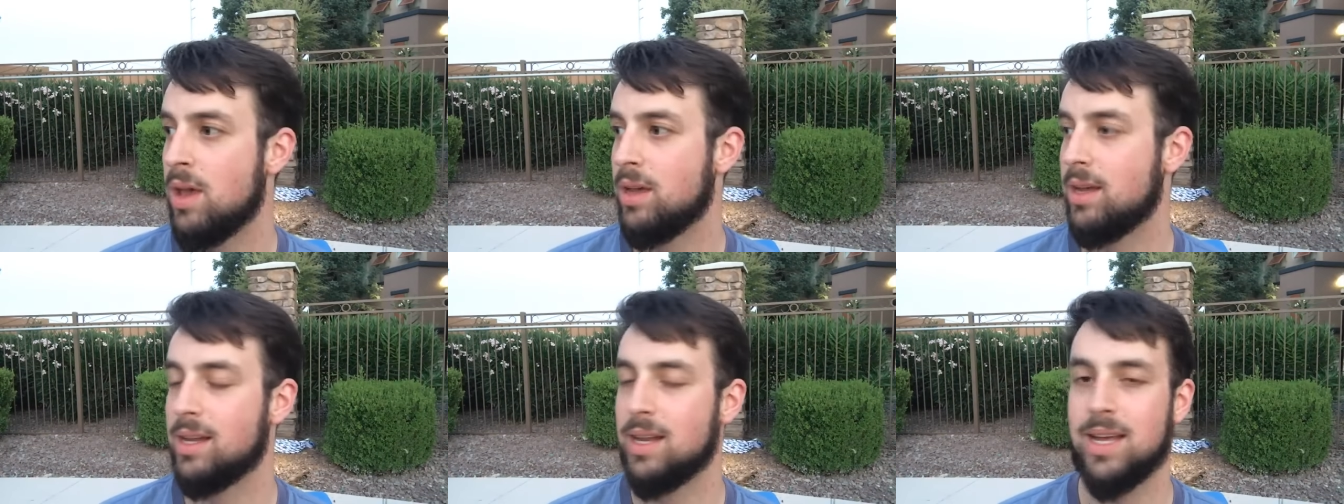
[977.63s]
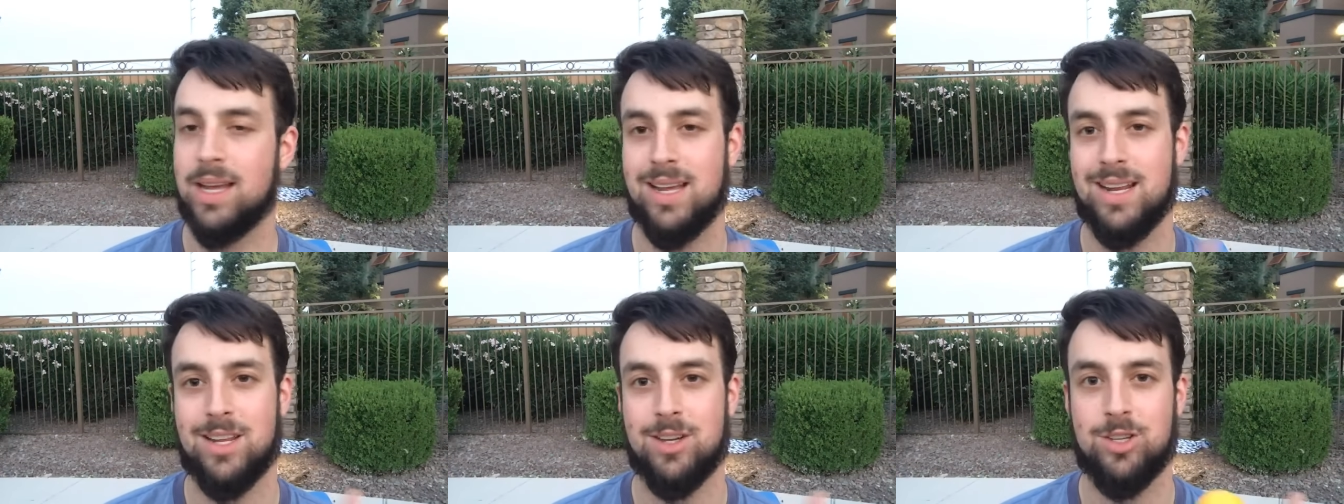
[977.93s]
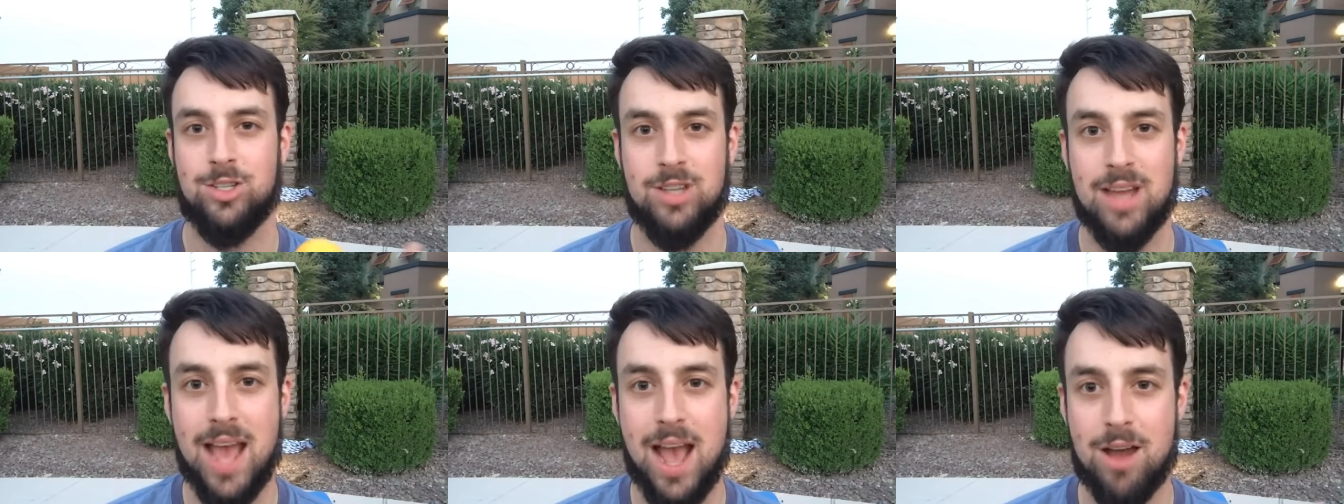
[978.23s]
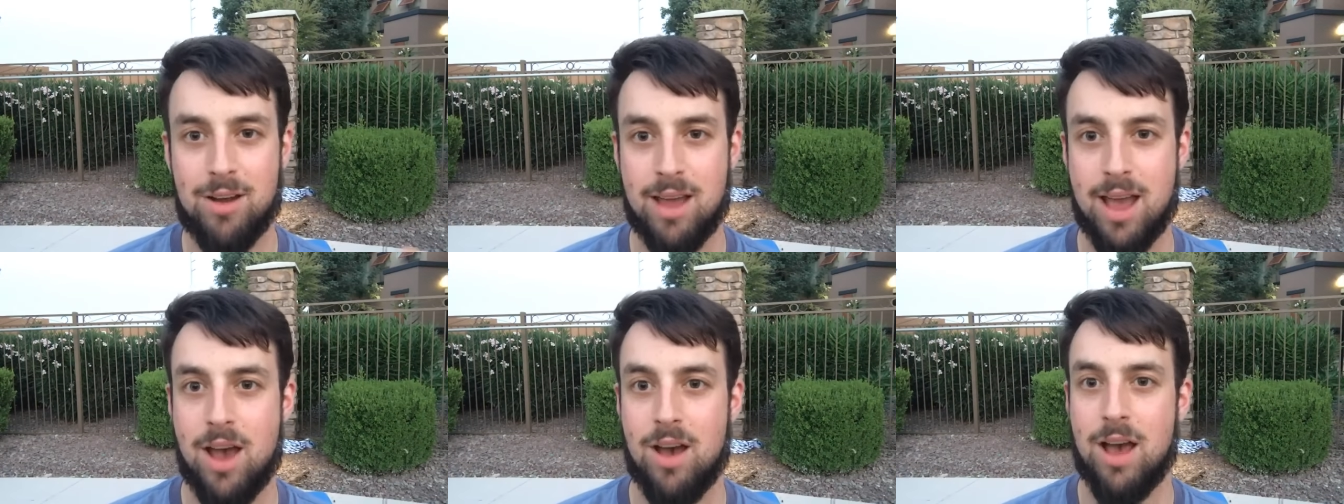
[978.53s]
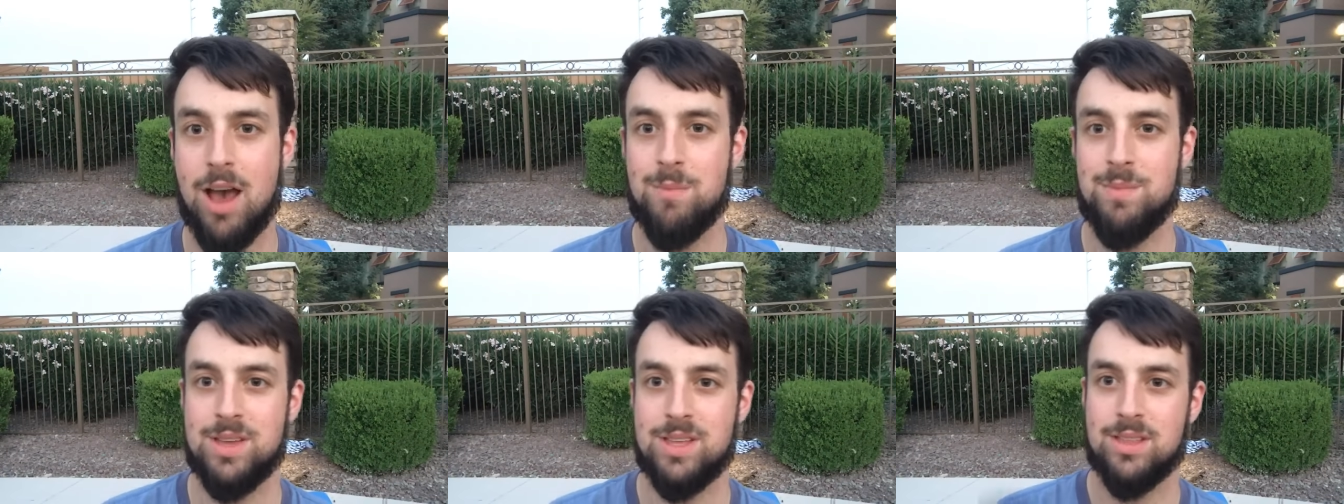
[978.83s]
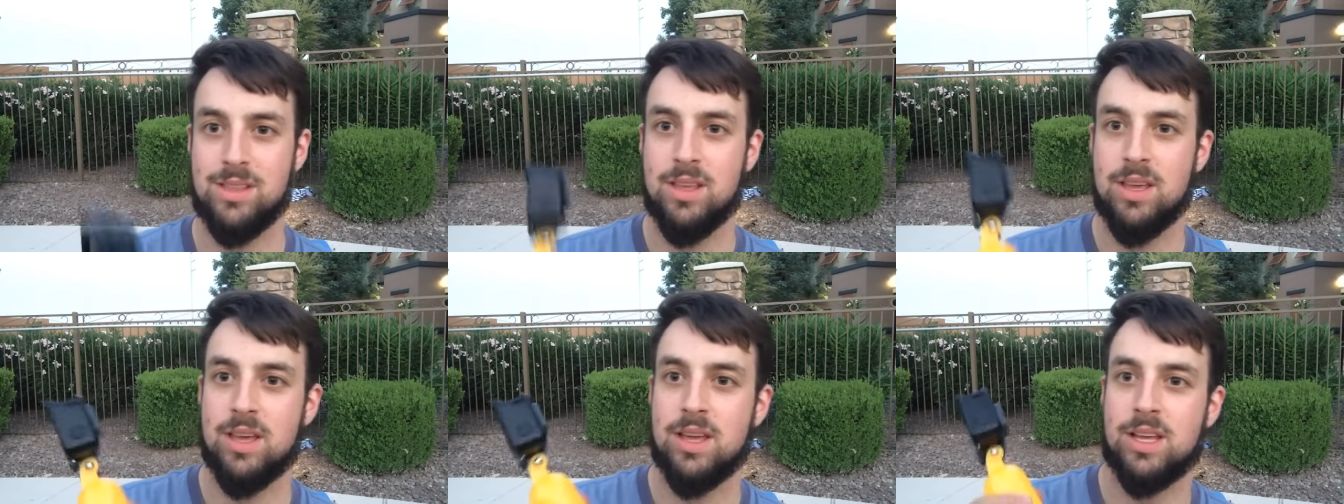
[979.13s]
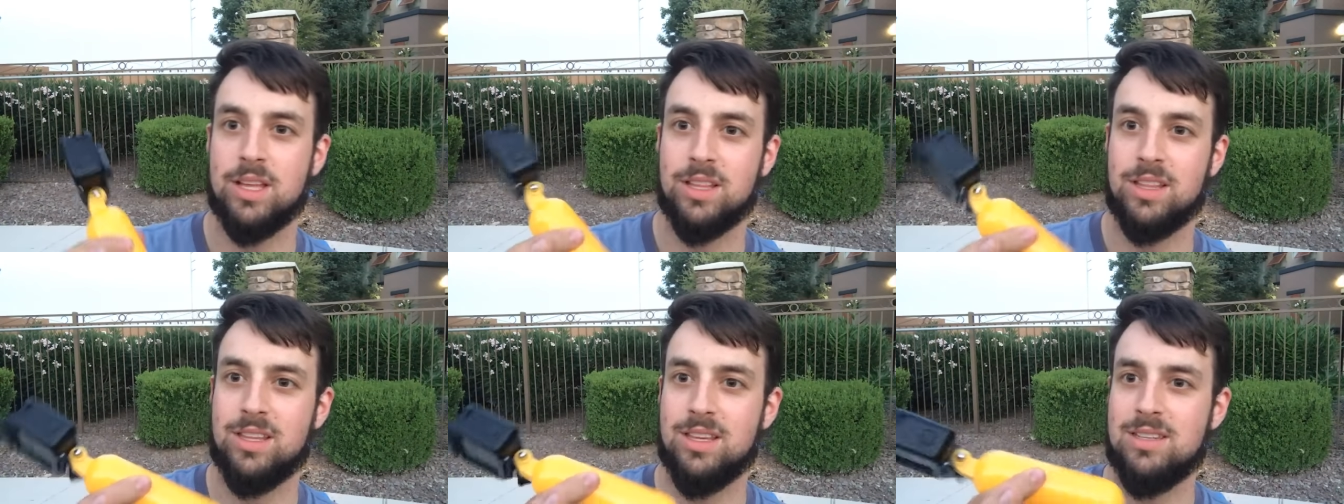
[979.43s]
Can I get a shout out?" I mean,
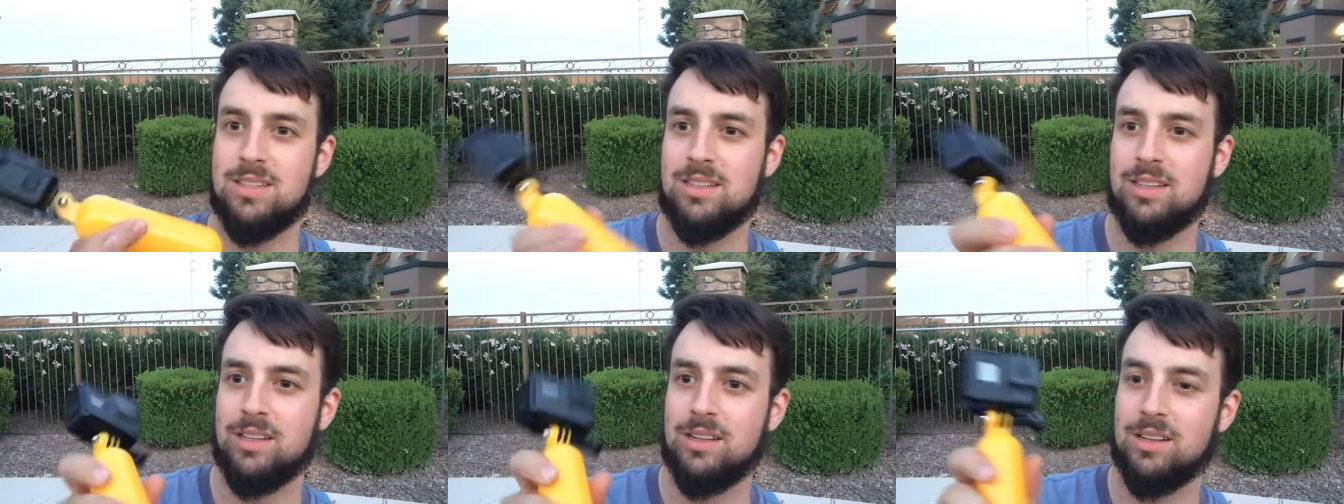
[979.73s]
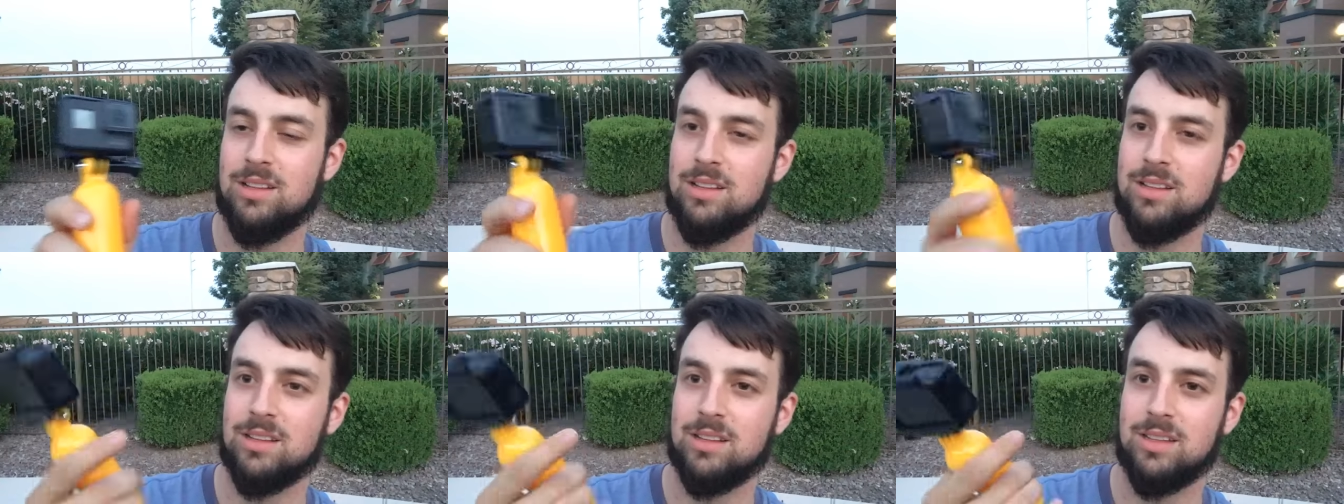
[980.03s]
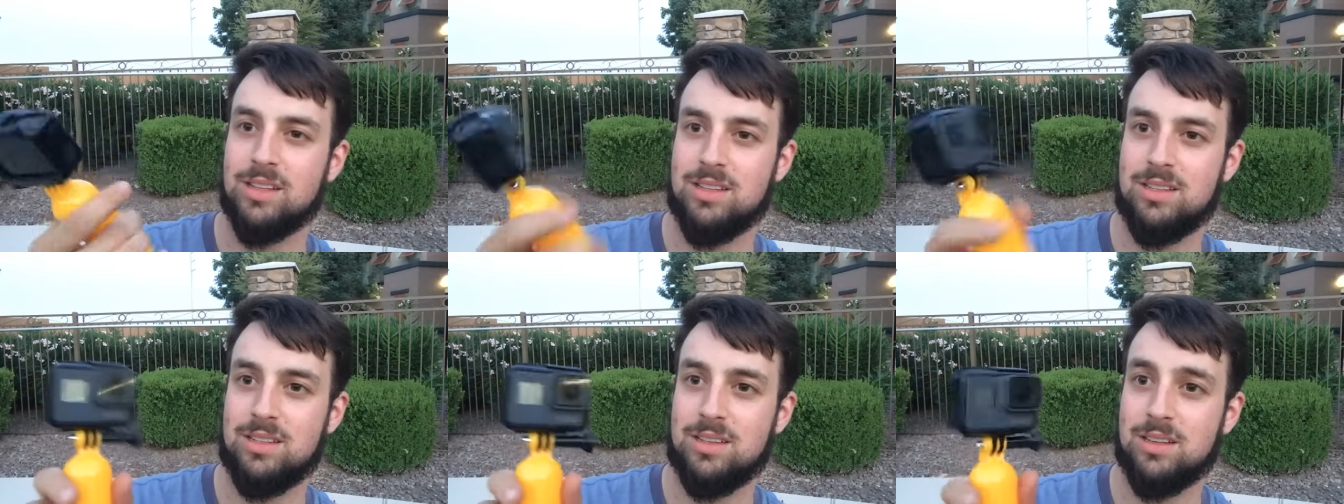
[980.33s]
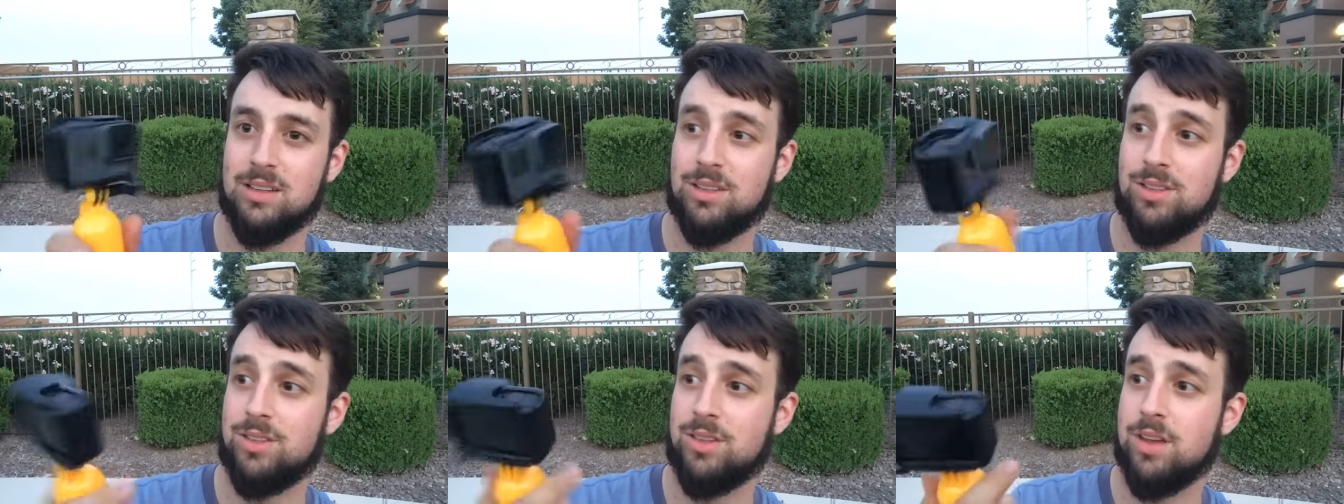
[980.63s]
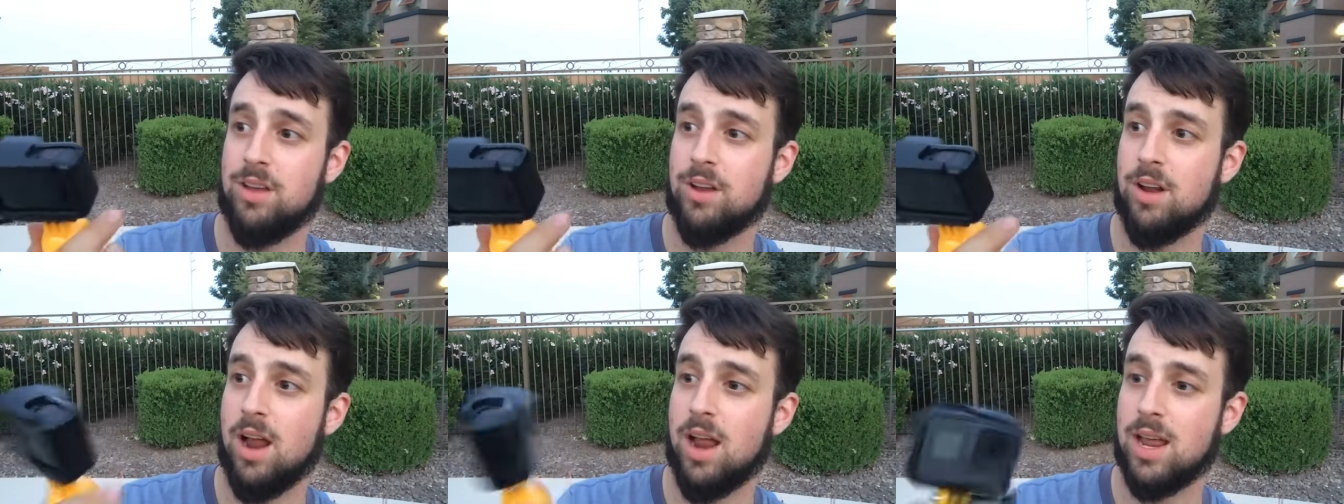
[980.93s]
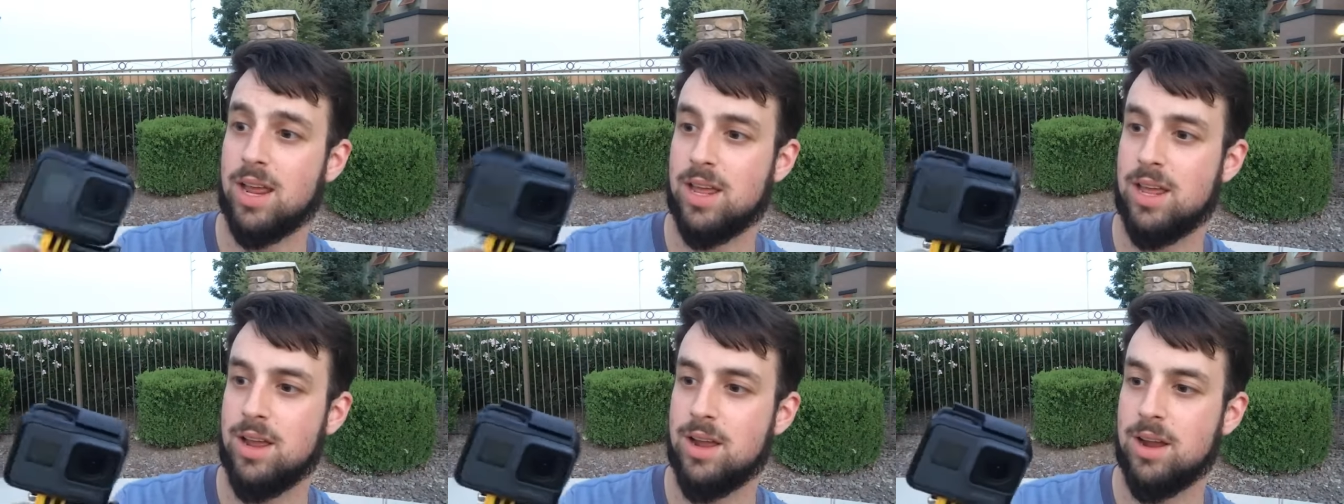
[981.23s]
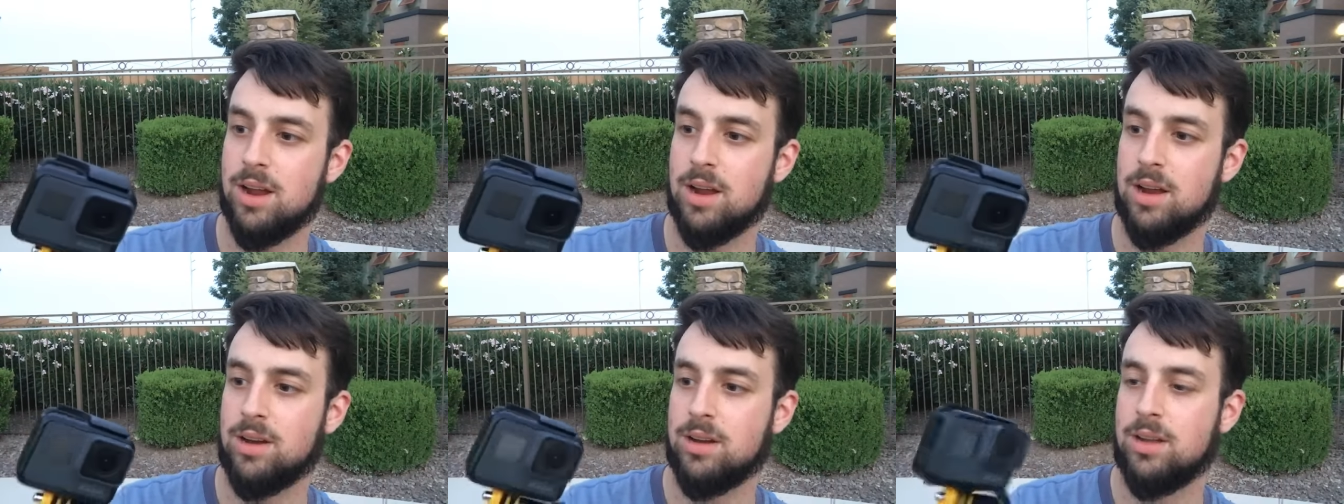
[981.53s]
this little this little thing right
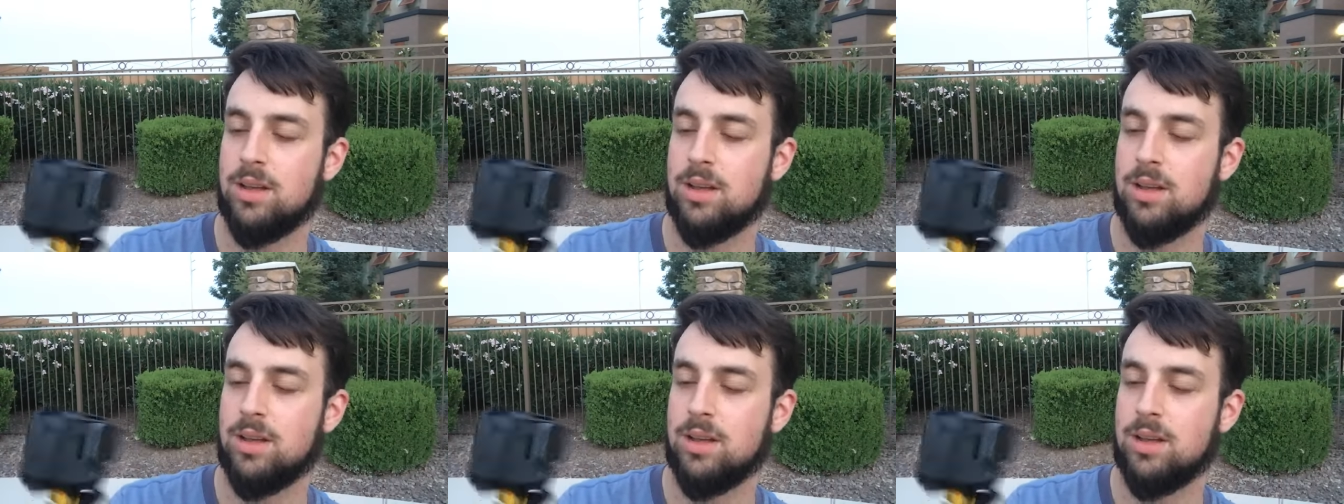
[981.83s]
here.